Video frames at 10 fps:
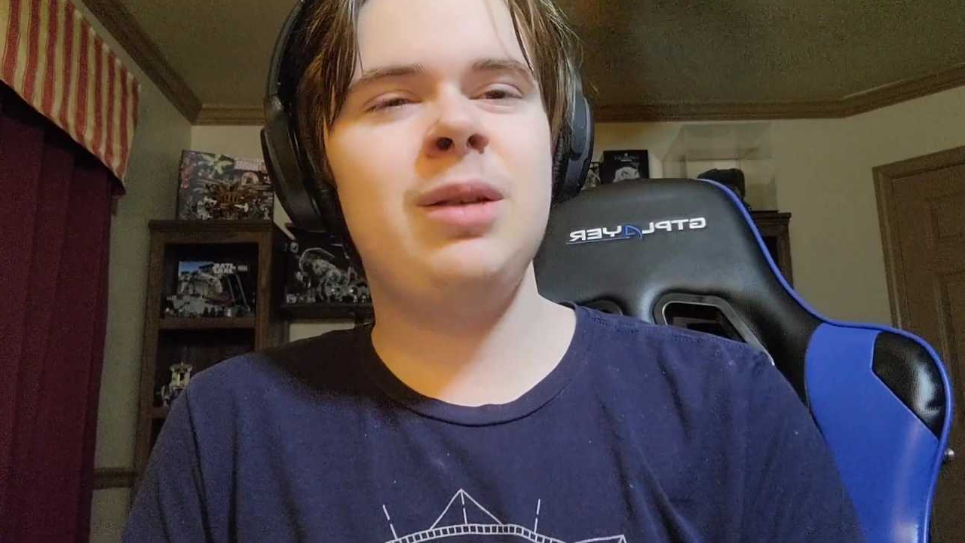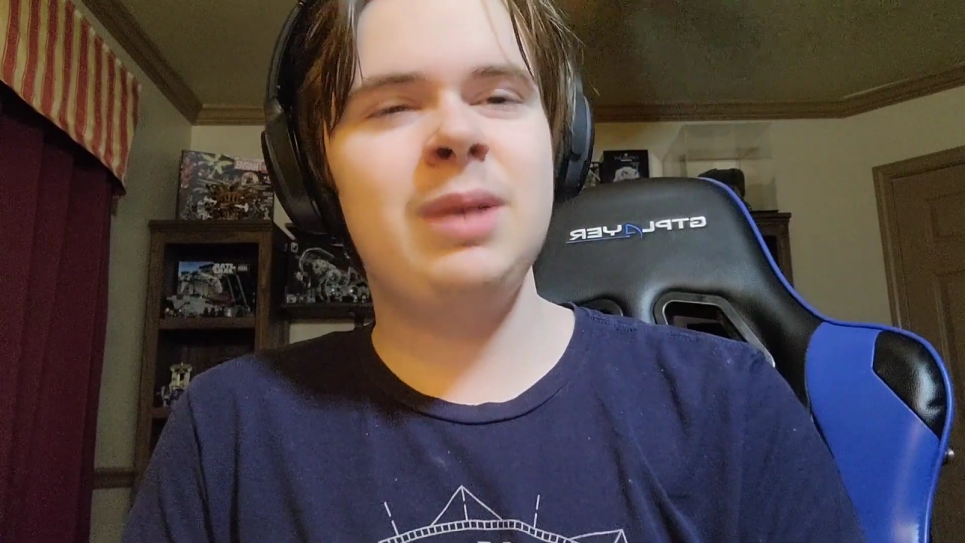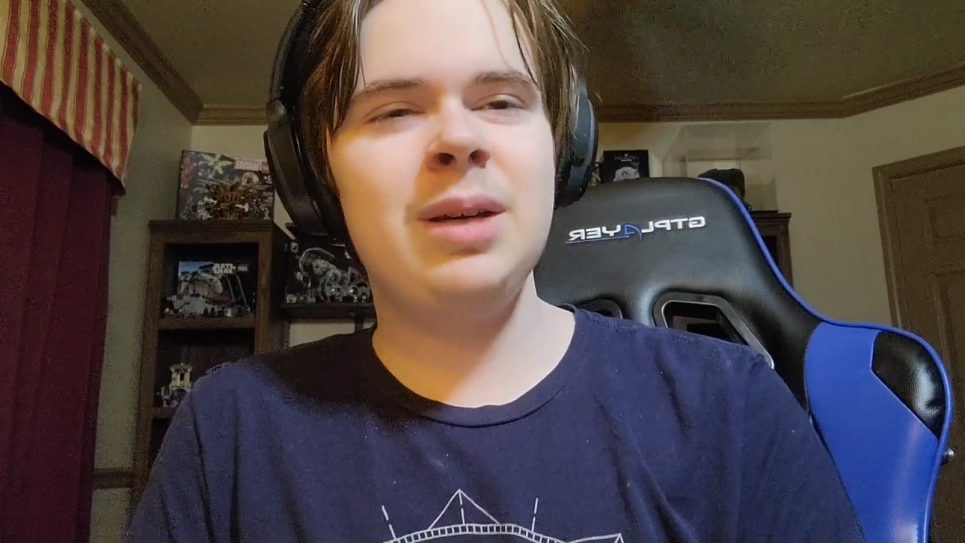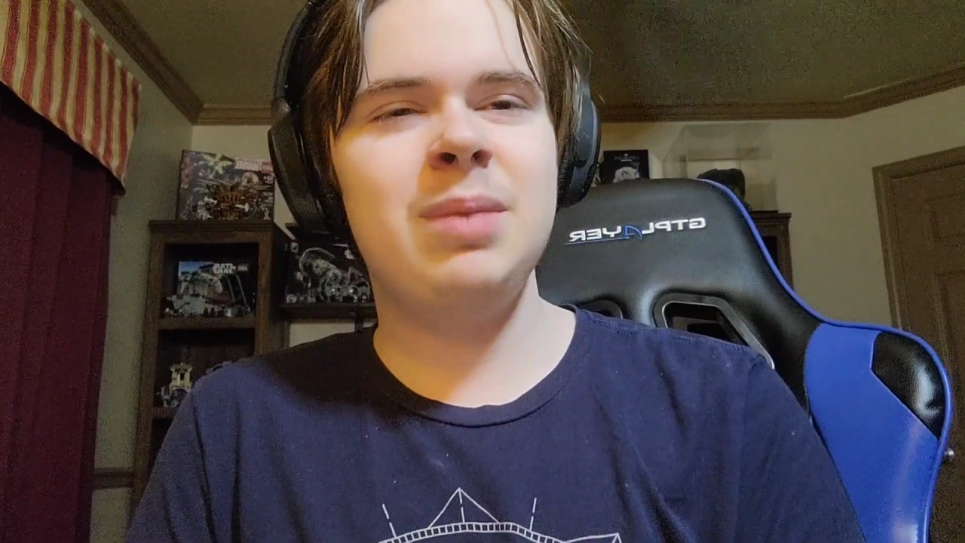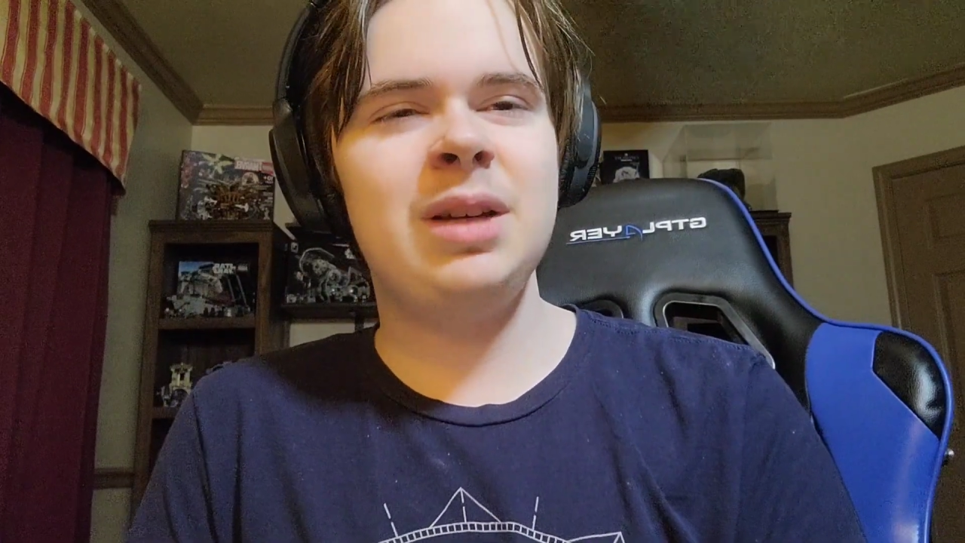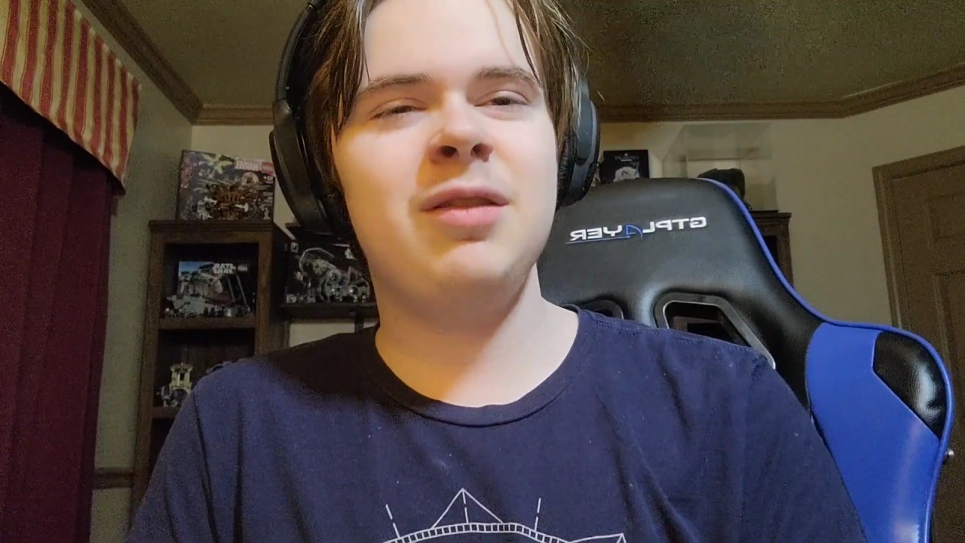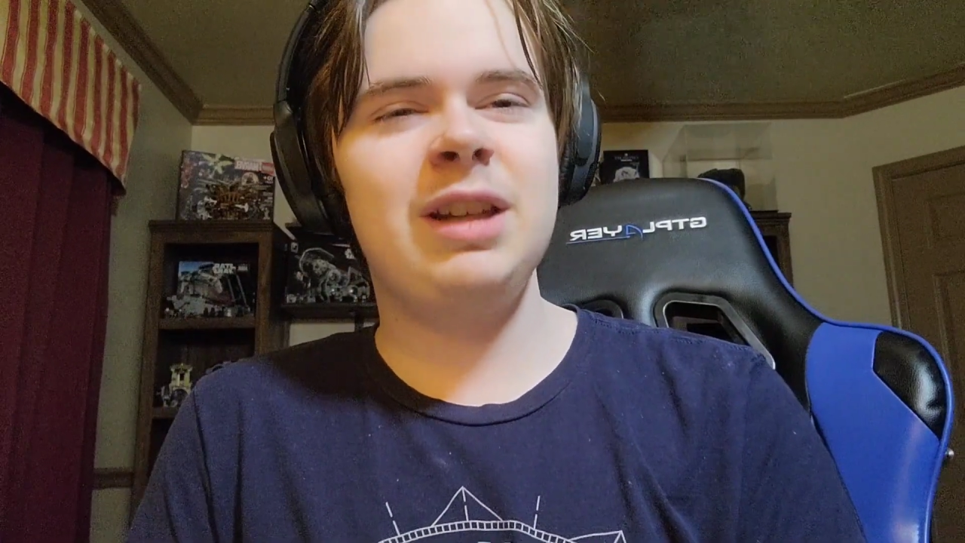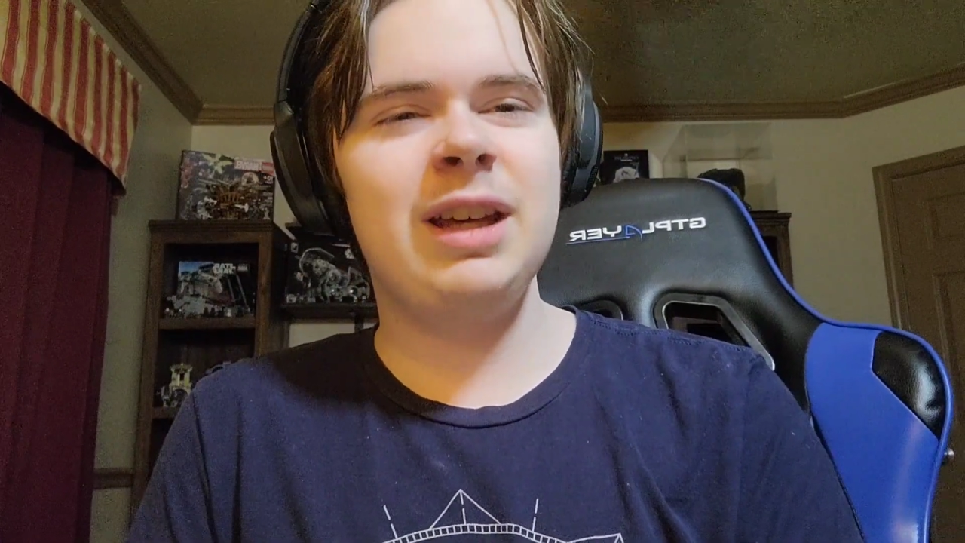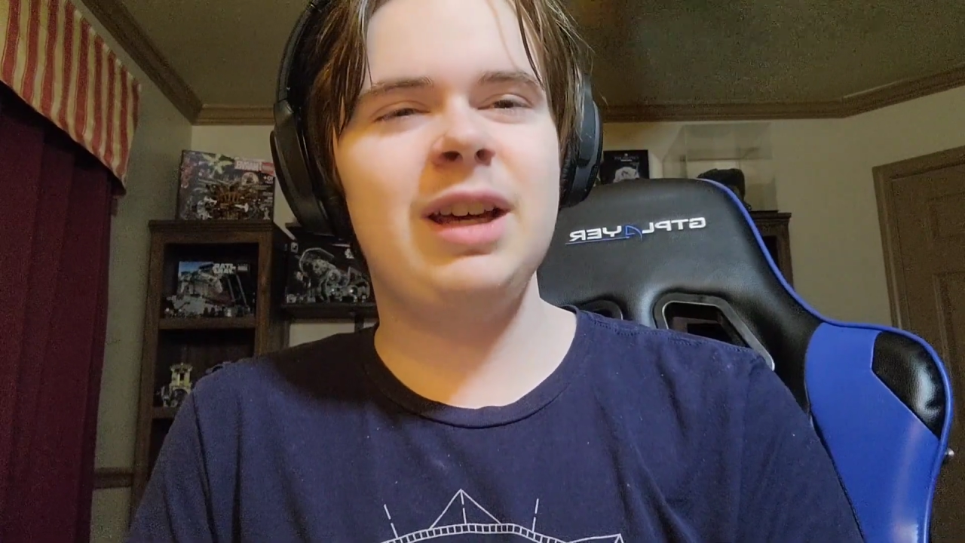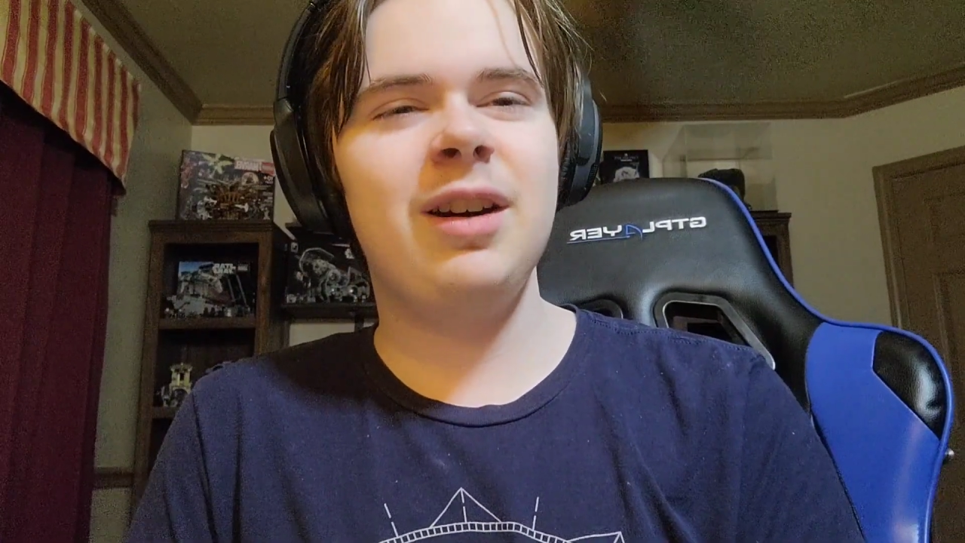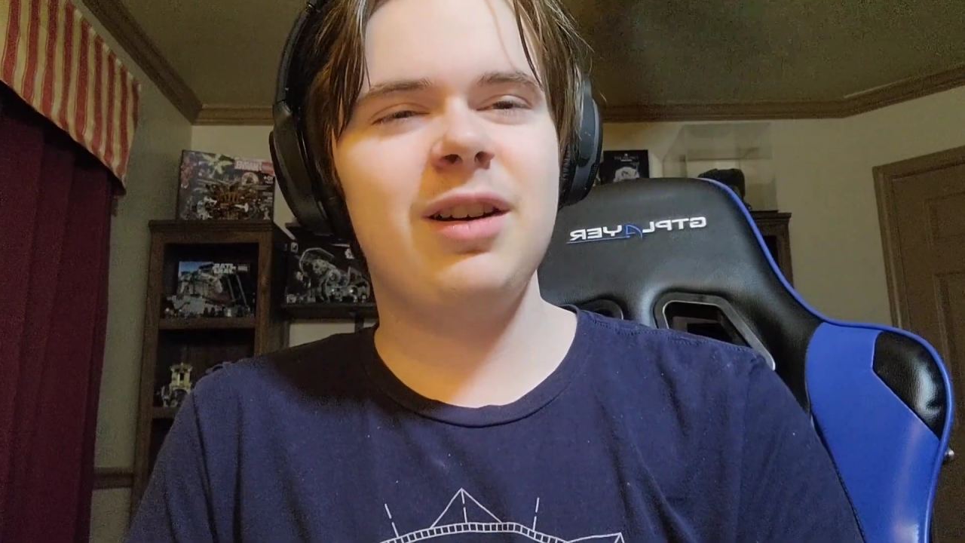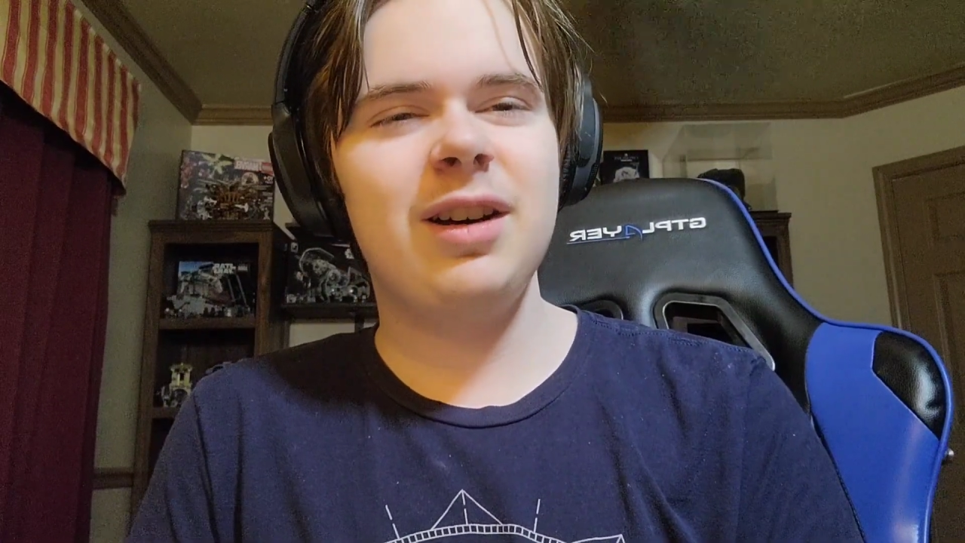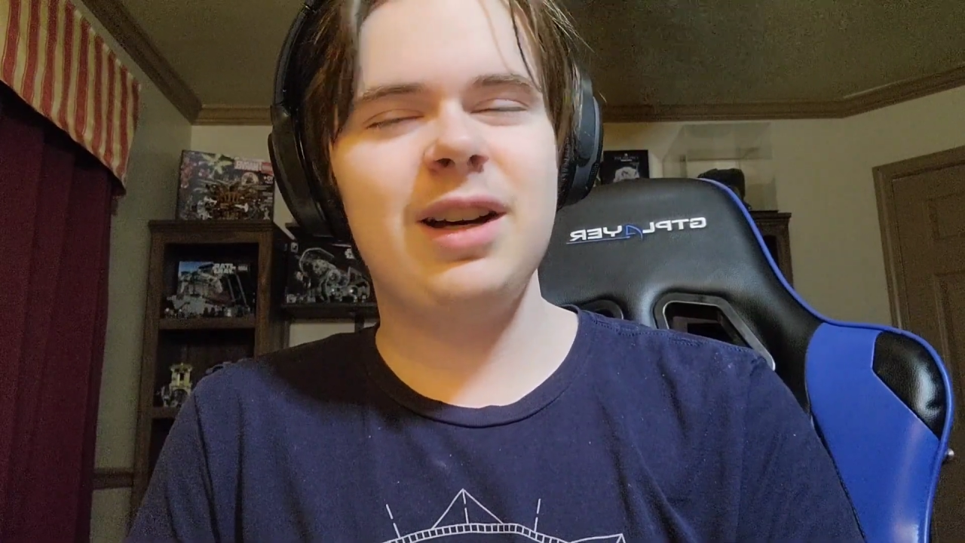be a big video.